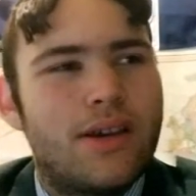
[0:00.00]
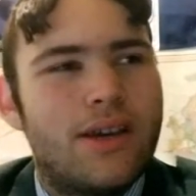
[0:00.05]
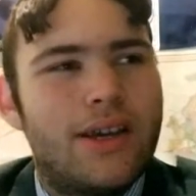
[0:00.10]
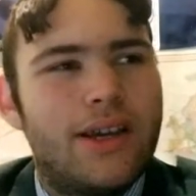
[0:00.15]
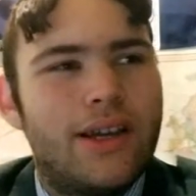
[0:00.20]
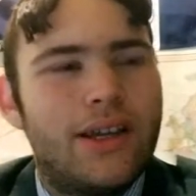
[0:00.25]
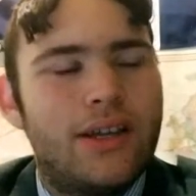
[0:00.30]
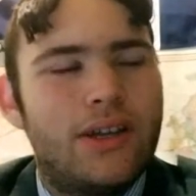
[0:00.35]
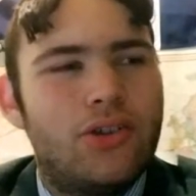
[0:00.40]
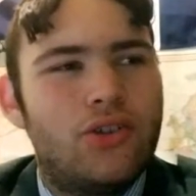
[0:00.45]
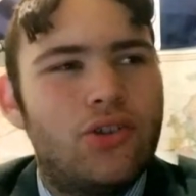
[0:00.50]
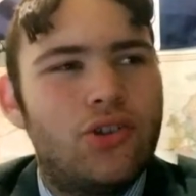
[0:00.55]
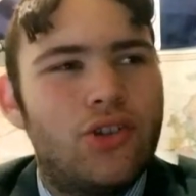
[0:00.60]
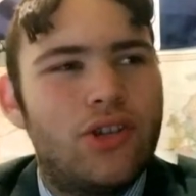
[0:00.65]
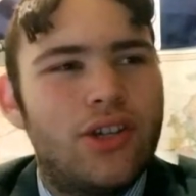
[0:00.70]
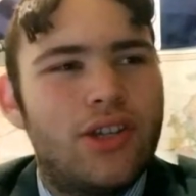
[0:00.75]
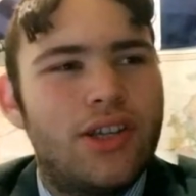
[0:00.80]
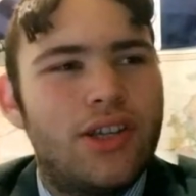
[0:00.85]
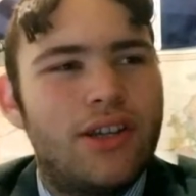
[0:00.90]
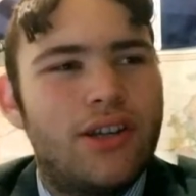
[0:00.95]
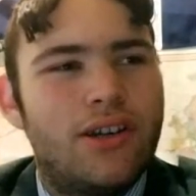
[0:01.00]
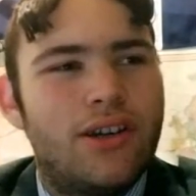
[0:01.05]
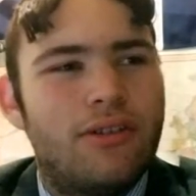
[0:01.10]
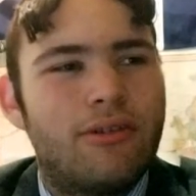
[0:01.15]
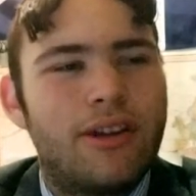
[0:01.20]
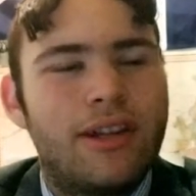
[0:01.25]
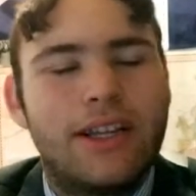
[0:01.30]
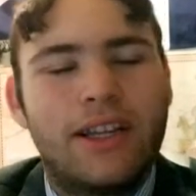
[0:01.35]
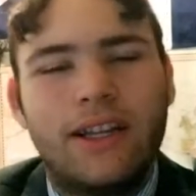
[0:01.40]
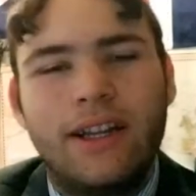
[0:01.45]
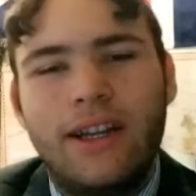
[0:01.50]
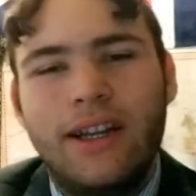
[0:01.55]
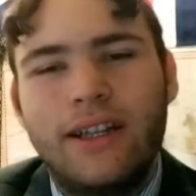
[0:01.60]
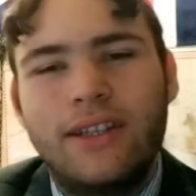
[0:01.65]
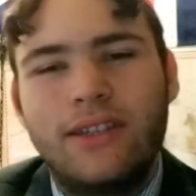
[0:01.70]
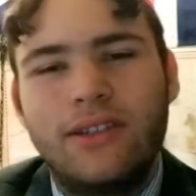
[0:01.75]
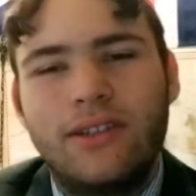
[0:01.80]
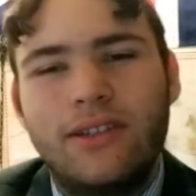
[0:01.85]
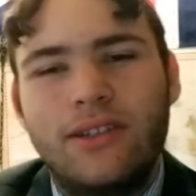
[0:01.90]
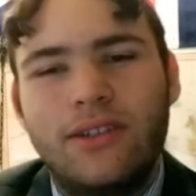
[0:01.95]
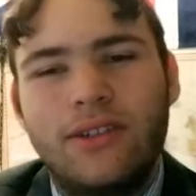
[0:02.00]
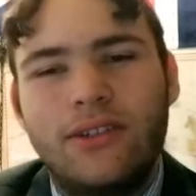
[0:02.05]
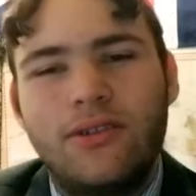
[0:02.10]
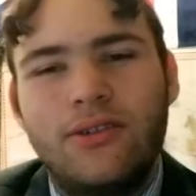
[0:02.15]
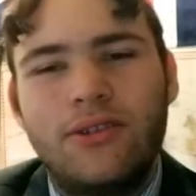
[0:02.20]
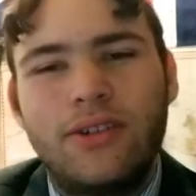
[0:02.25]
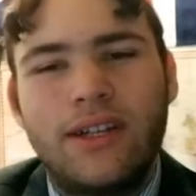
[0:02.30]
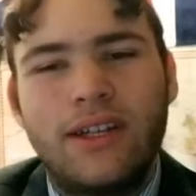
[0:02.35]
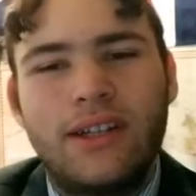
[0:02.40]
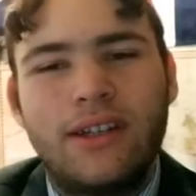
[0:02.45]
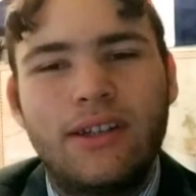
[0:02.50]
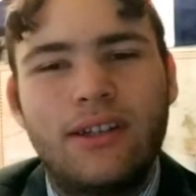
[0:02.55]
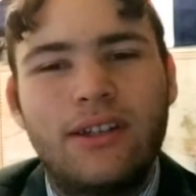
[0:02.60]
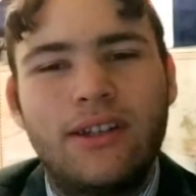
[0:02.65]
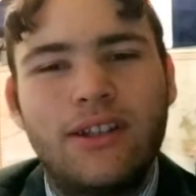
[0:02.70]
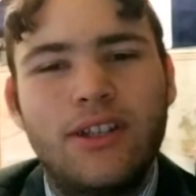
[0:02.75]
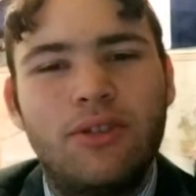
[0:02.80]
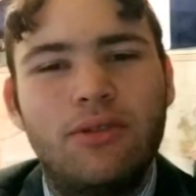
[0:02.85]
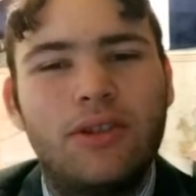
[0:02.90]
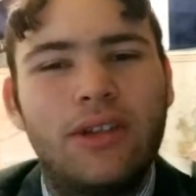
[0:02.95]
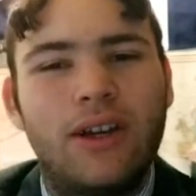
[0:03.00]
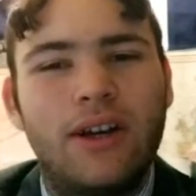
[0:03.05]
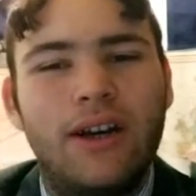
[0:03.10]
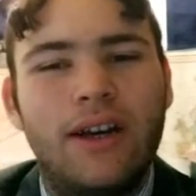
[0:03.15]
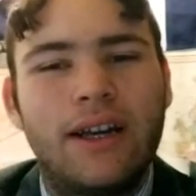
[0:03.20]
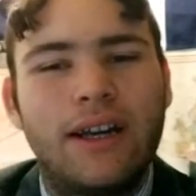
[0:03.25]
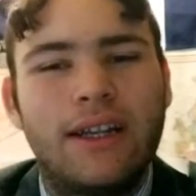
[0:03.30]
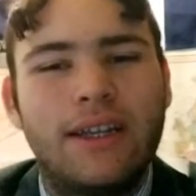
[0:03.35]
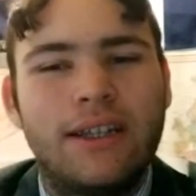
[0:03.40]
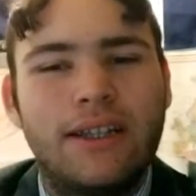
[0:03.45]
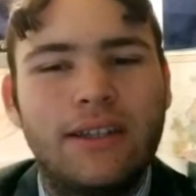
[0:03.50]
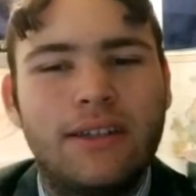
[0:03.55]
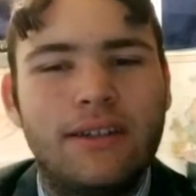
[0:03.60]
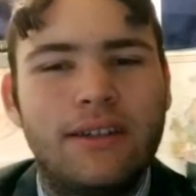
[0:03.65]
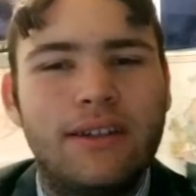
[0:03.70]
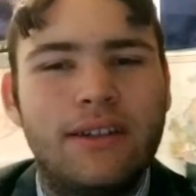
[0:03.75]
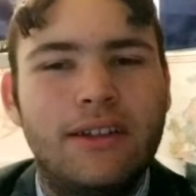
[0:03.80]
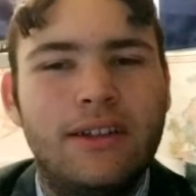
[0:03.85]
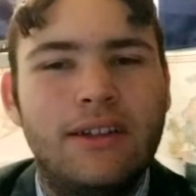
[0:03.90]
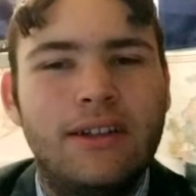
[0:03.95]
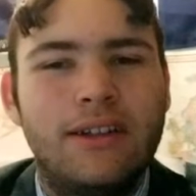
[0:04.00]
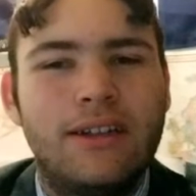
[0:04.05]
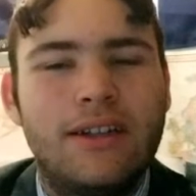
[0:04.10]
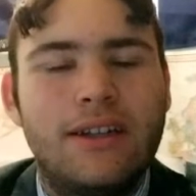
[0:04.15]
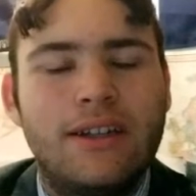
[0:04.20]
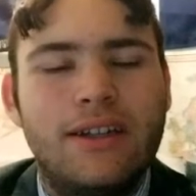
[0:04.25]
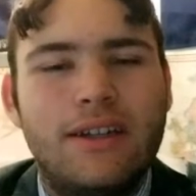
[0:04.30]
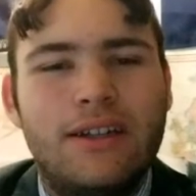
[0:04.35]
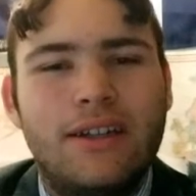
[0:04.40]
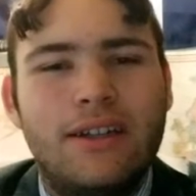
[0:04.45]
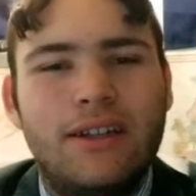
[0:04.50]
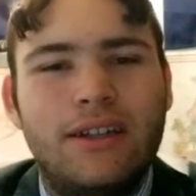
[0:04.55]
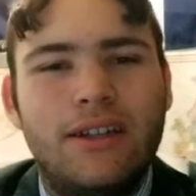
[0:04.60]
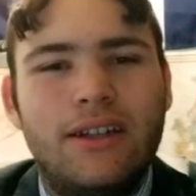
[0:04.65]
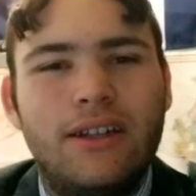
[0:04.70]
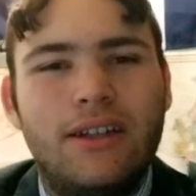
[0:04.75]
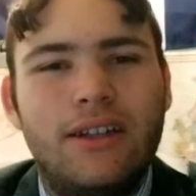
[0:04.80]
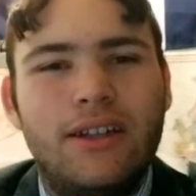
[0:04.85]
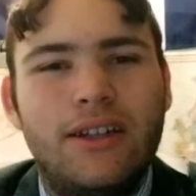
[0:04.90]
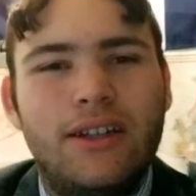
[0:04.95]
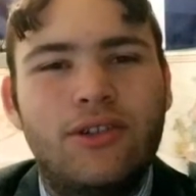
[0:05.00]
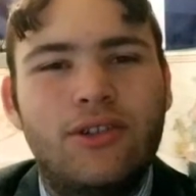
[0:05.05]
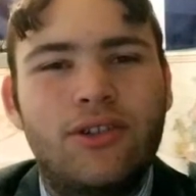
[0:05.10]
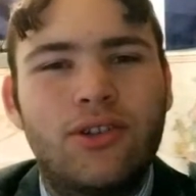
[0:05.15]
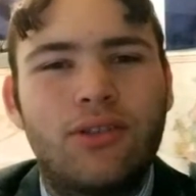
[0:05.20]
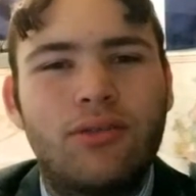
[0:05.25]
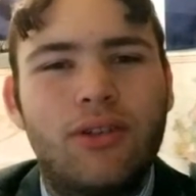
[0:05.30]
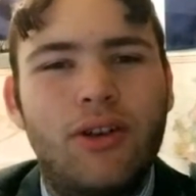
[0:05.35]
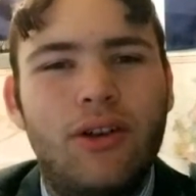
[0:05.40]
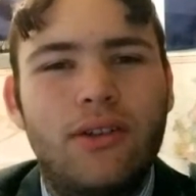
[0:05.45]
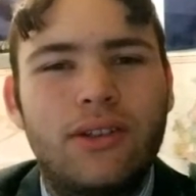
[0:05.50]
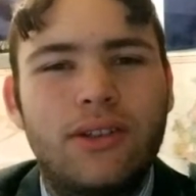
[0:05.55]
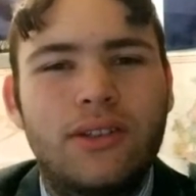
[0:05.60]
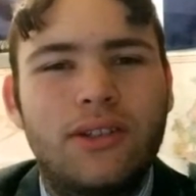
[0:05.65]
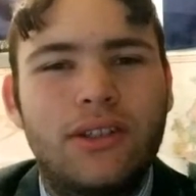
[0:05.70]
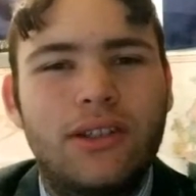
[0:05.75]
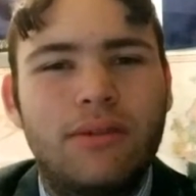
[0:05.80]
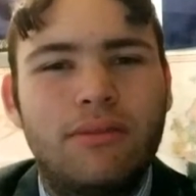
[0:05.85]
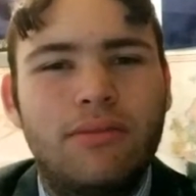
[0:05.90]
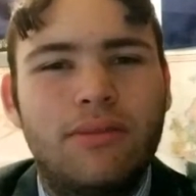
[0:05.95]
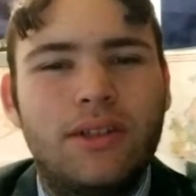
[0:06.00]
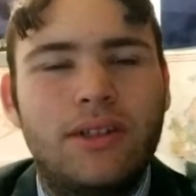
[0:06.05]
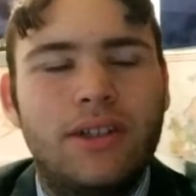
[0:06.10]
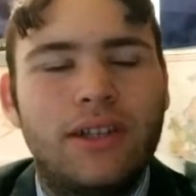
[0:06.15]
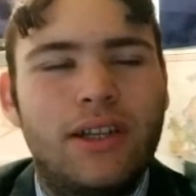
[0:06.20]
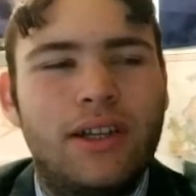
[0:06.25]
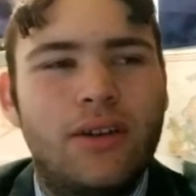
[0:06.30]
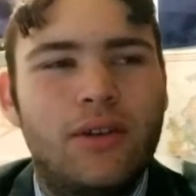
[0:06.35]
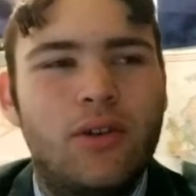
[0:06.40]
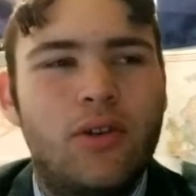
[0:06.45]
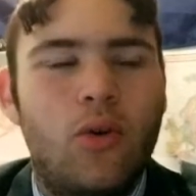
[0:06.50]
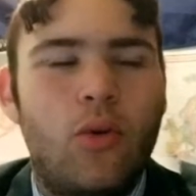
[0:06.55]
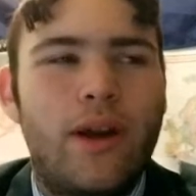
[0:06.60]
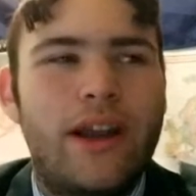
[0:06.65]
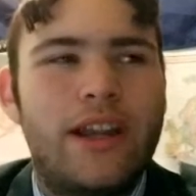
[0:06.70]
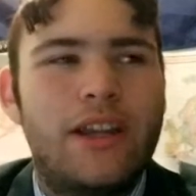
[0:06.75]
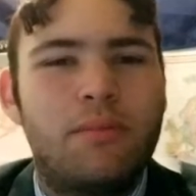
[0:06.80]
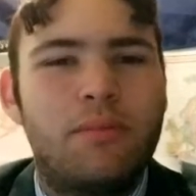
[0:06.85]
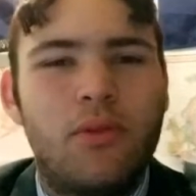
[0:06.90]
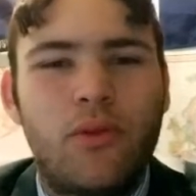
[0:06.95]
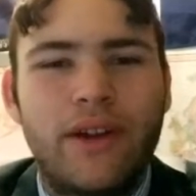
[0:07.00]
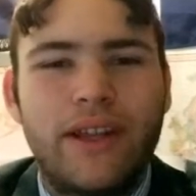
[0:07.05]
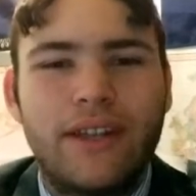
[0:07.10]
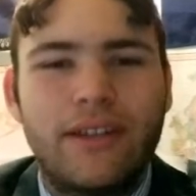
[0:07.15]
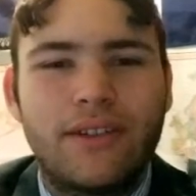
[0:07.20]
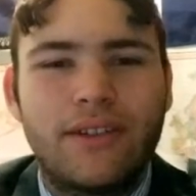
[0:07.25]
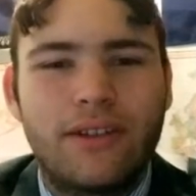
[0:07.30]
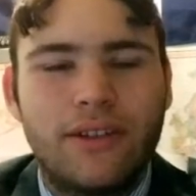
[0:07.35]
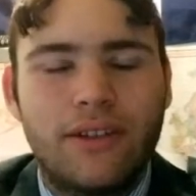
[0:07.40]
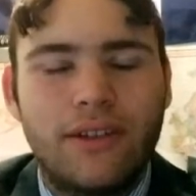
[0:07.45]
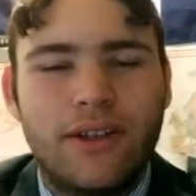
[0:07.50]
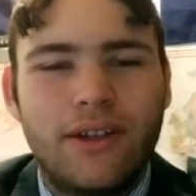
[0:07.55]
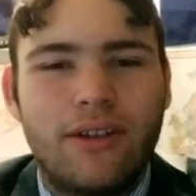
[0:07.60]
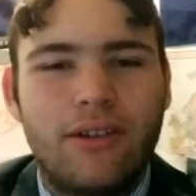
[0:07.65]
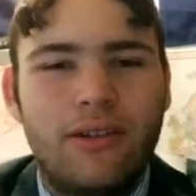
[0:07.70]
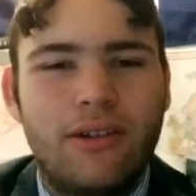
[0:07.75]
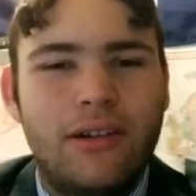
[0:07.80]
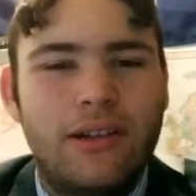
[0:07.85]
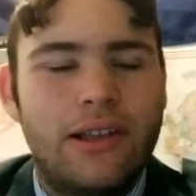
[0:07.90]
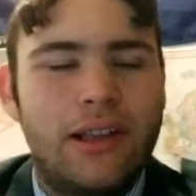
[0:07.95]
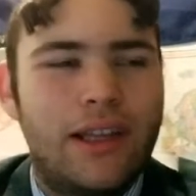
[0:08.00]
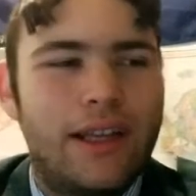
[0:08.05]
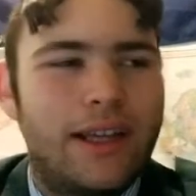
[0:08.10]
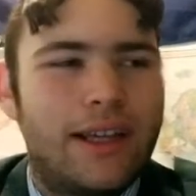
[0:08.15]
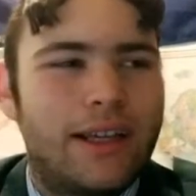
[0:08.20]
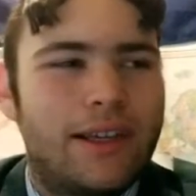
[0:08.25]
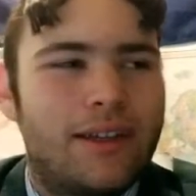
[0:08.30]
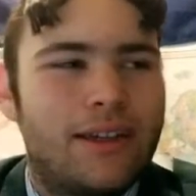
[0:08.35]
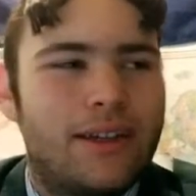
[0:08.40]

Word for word: and she uh, recognizes you, and uh, you talk, and uh, Uh, you just throw out some, uh, you know, quaint points. Uh, you're all like,